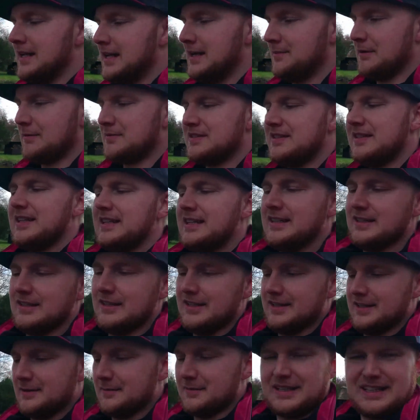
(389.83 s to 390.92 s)
But I'm still getting a
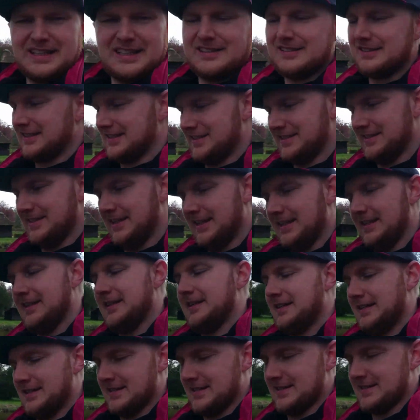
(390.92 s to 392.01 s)
lot, and I'm getting a lot today,
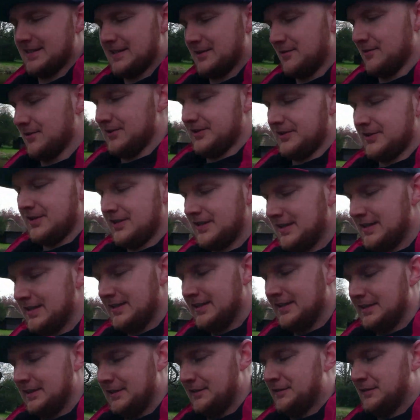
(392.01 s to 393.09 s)
as I said earlier.
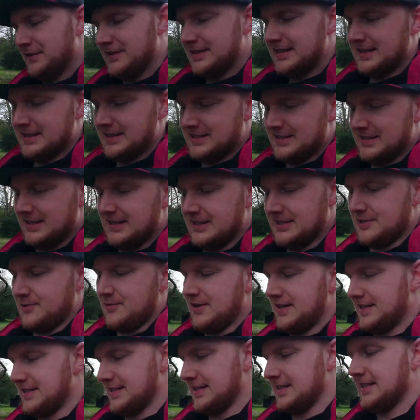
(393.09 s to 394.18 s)
It feels like today's
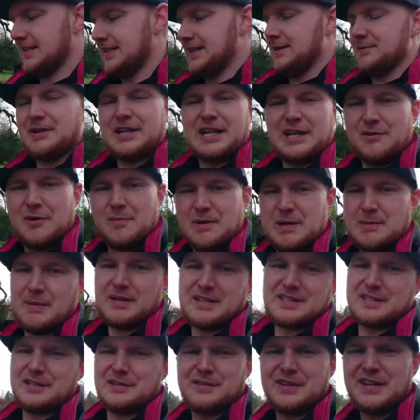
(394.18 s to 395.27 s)
crazy. I'm not gonna repeat
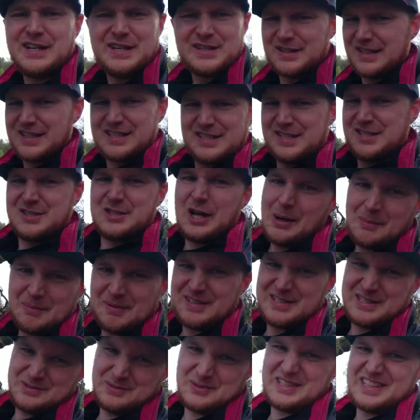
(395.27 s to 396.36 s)
myself. Let's just stop
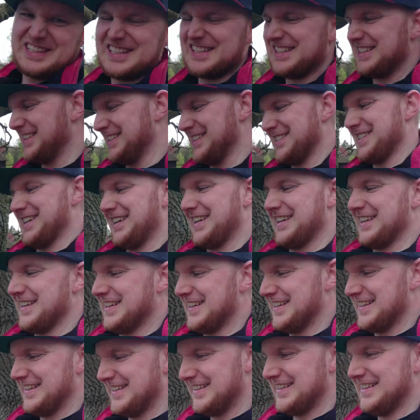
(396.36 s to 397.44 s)
until we get another shiny.
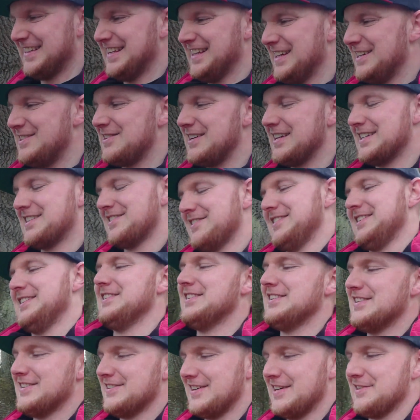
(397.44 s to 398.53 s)
Oh, actually,
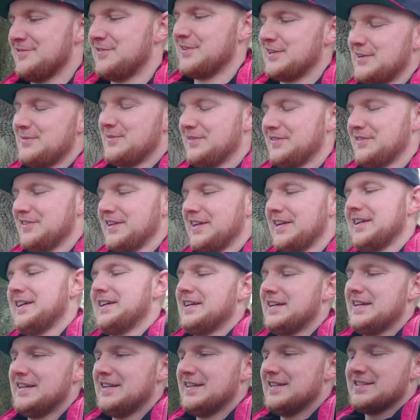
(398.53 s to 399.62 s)
no, I forgot one thing.
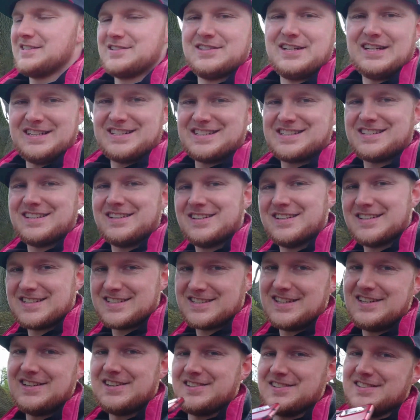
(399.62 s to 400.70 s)
Today's is
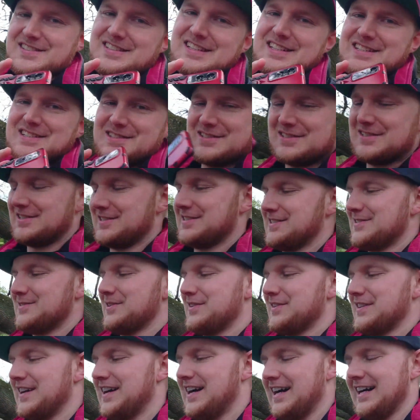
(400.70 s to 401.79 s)
Stardust. That's sort
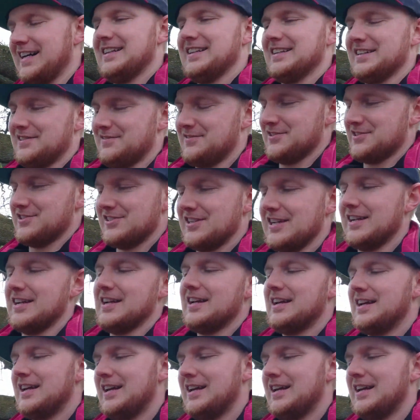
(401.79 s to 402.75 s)
of the highlight for today.